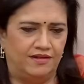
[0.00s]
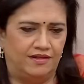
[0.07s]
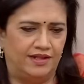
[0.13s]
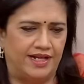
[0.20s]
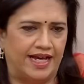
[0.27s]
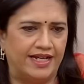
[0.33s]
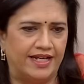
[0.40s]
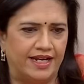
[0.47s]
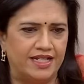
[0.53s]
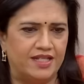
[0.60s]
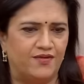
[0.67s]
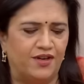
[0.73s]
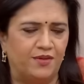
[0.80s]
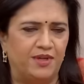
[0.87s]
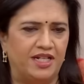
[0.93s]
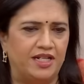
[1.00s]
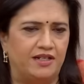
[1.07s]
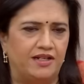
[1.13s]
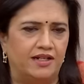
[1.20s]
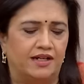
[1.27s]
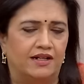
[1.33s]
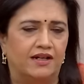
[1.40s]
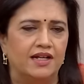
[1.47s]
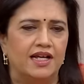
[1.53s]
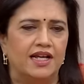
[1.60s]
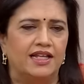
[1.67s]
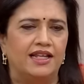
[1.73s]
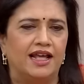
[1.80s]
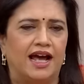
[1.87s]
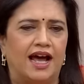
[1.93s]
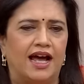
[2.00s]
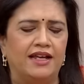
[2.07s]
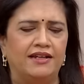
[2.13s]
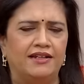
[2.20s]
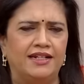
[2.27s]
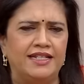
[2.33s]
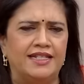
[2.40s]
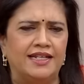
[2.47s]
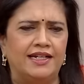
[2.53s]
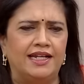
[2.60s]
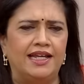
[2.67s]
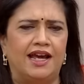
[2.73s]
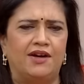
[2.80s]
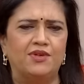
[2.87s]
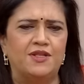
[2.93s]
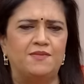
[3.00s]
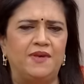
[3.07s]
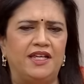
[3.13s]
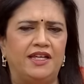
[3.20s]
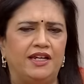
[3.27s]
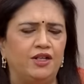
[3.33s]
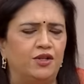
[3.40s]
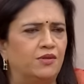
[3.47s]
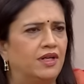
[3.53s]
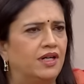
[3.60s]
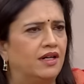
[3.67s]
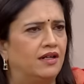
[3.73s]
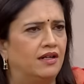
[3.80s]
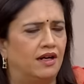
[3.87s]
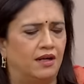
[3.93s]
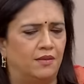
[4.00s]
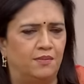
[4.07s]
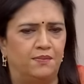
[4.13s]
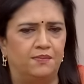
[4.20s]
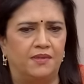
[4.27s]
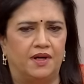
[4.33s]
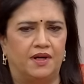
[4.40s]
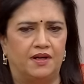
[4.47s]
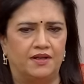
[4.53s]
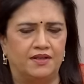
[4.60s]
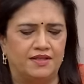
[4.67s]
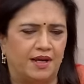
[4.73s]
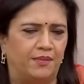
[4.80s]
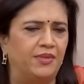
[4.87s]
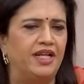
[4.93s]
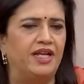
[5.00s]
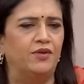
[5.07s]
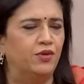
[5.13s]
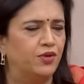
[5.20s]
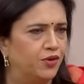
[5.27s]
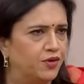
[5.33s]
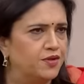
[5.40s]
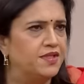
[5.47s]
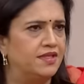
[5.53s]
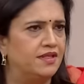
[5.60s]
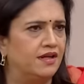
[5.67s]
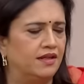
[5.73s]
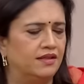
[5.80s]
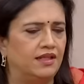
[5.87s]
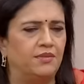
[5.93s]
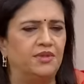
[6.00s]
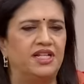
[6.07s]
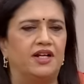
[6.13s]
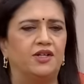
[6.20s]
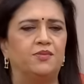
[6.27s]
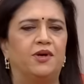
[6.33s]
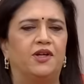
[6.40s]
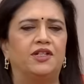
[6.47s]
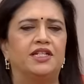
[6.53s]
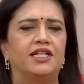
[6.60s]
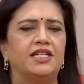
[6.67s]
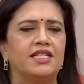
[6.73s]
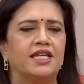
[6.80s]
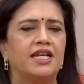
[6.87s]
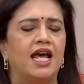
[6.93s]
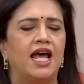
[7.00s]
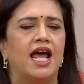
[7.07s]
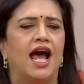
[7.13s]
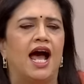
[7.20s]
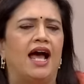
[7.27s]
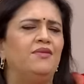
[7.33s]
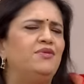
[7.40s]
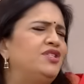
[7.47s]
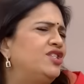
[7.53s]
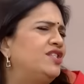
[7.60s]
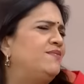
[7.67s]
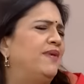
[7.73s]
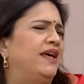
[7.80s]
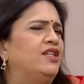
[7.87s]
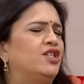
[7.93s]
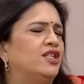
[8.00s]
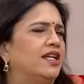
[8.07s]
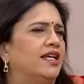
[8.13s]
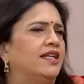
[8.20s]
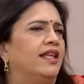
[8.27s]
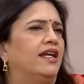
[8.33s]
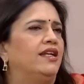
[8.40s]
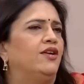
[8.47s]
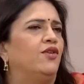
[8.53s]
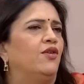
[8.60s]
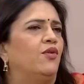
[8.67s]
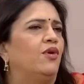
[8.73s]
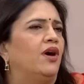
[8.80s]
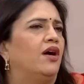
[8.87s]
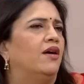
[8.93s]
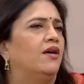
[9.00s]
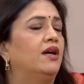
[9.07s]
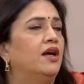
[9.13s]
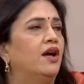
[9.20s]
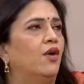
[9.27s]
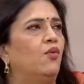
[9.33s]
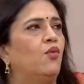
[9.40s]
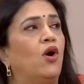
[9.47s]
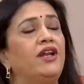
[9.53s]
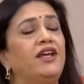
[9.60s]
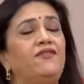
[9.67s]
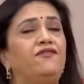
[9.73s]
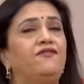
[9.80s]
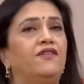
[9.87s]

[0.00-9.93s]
digress from it, recently I was speaking to somebody who knows Tamil Nadu politics, and I was just mentioning that, you know, what if